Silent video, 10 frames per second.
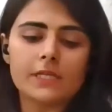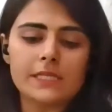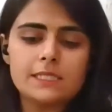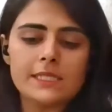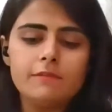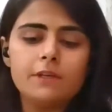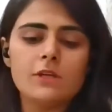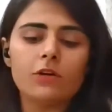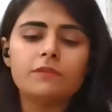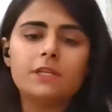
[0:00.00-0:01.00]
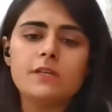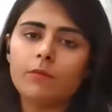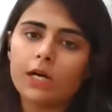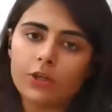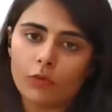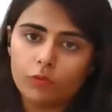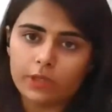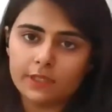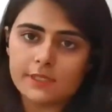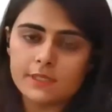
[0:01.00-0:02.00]
receiving of the demand
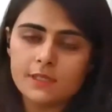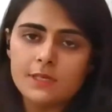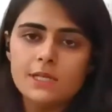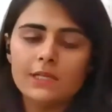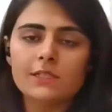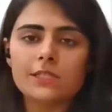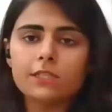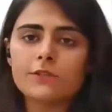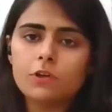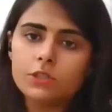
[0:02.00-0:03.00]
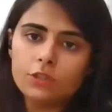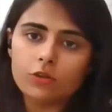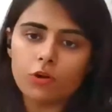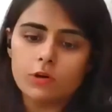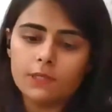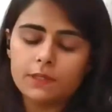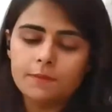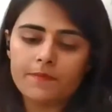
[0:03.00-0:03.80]
notice. This is for the drawer.